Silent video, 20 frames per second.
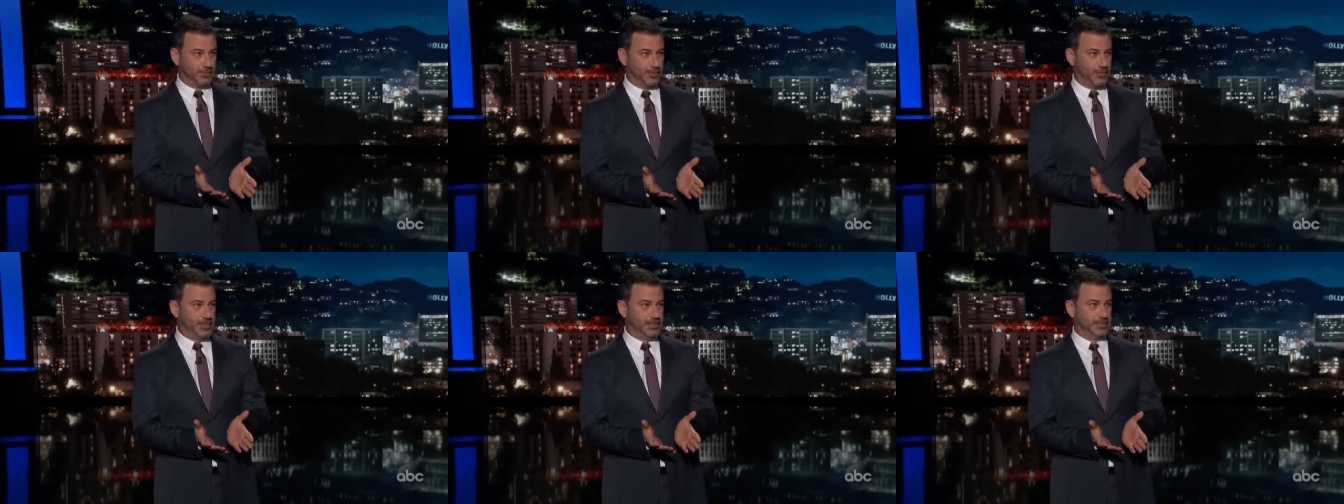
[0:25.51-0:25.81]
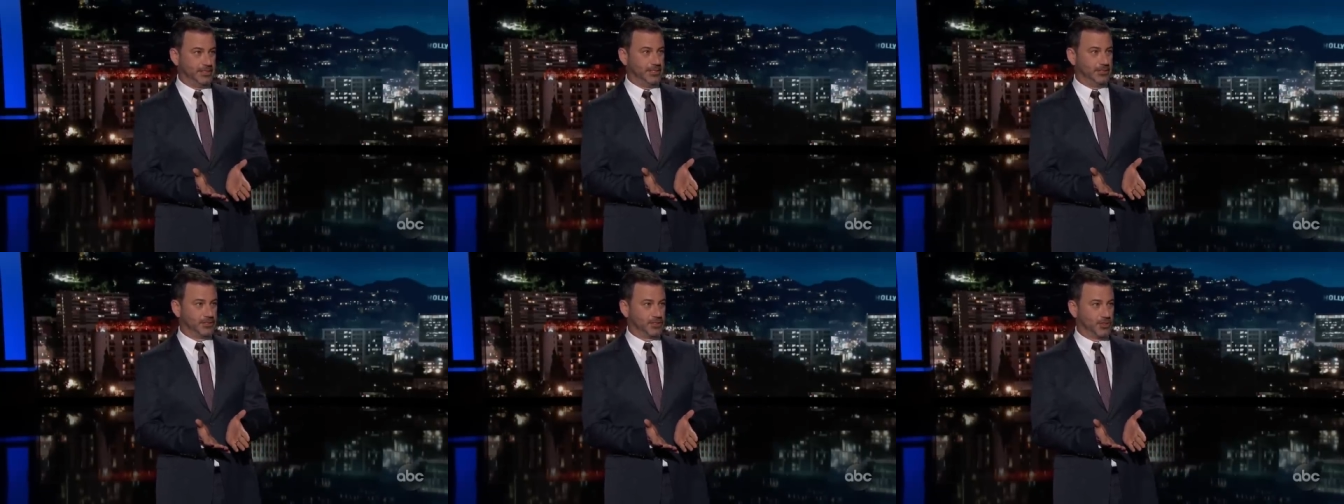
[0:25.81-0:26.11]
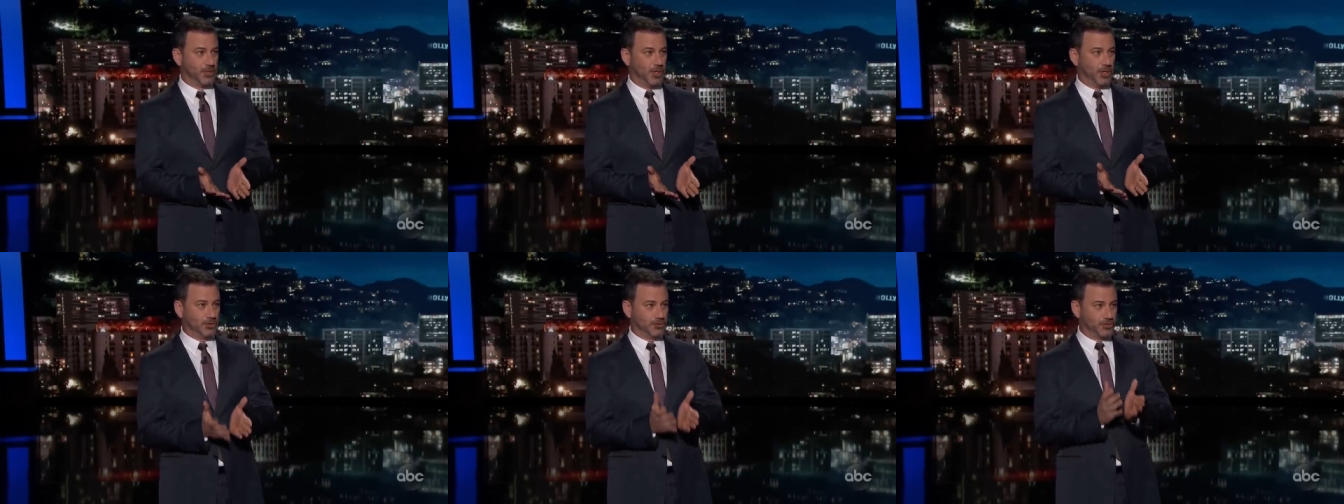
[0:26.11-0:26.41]
president's
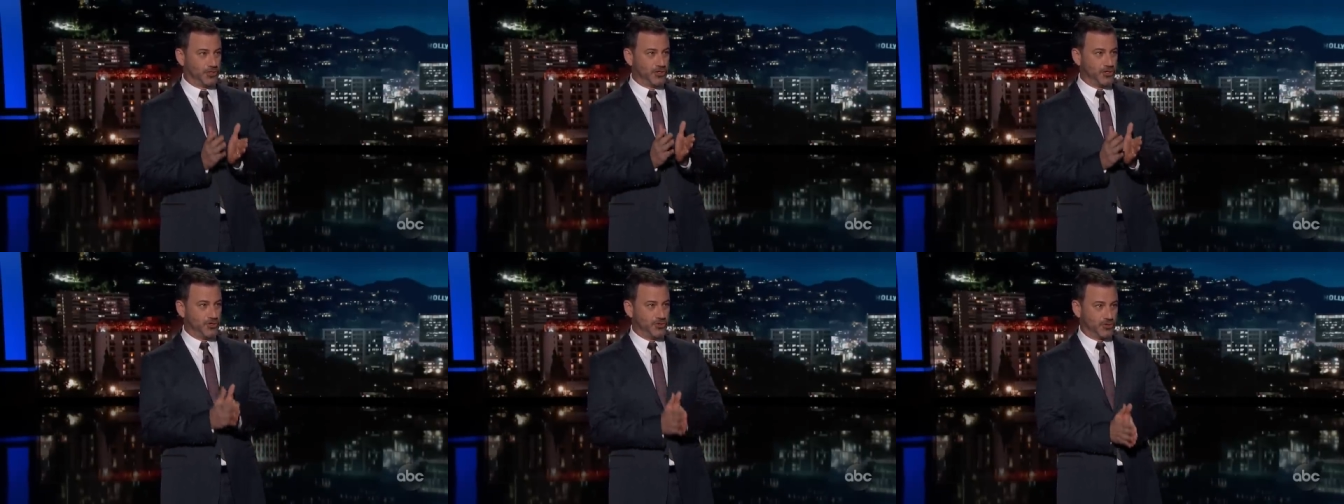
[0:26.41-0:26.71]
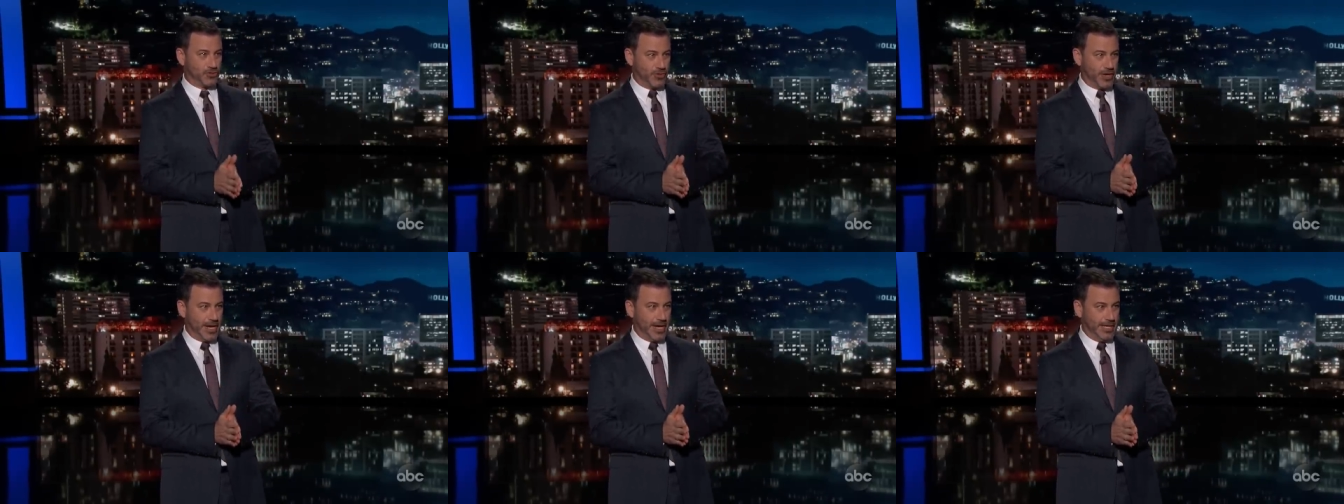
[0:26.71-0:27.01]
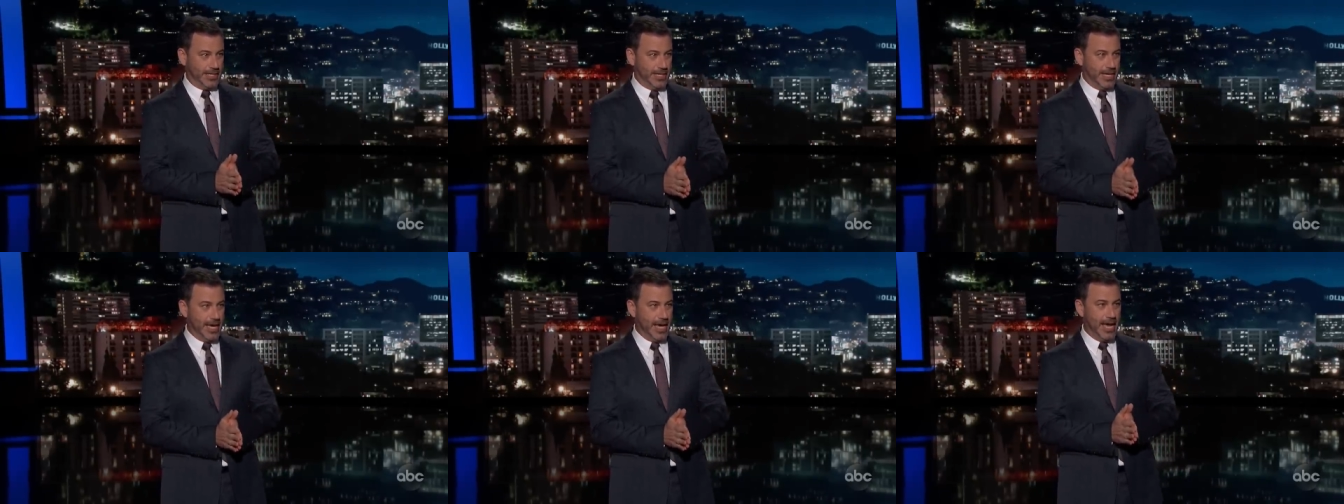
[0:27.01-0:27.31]
call to
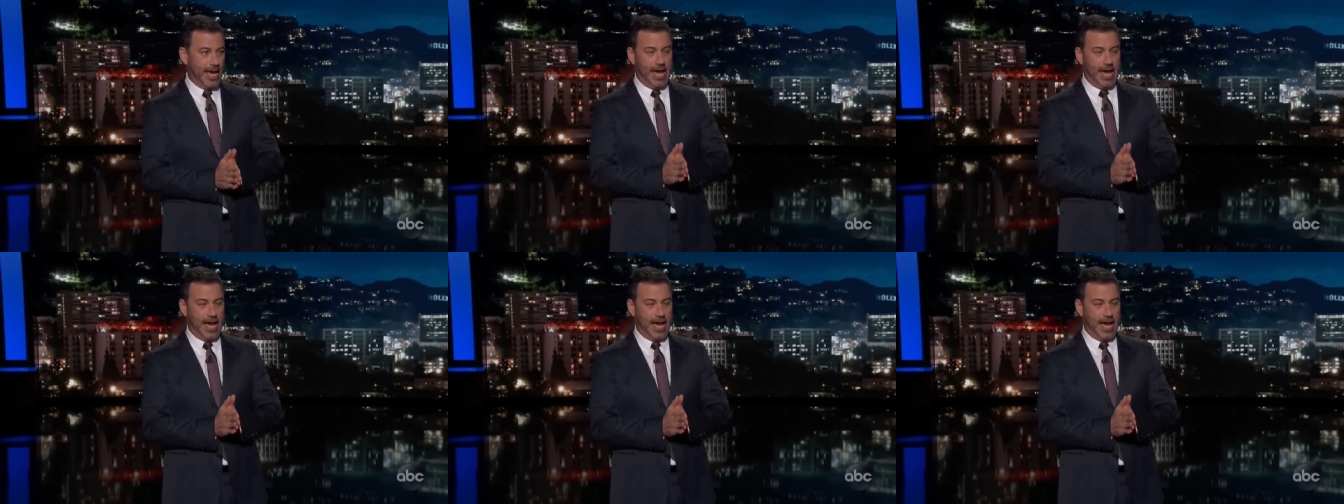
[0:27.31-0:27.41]
Ukraine,